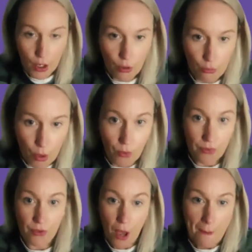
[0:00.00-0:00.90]

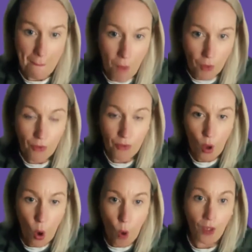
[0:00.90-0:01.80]
growth month
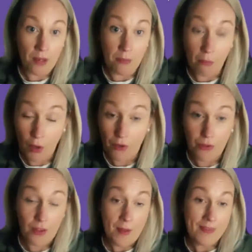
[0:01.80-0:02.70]
on month.
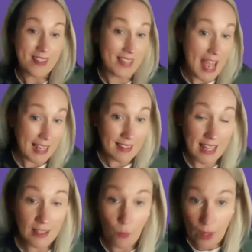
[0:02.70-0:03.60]
The second
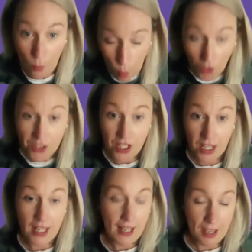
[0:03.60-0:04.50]
thing that we want
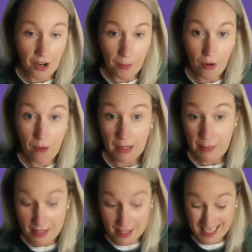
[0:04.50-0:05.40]
in our property
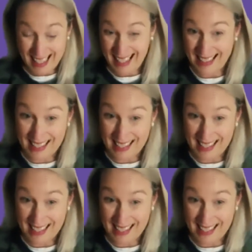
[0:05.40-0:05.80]
business is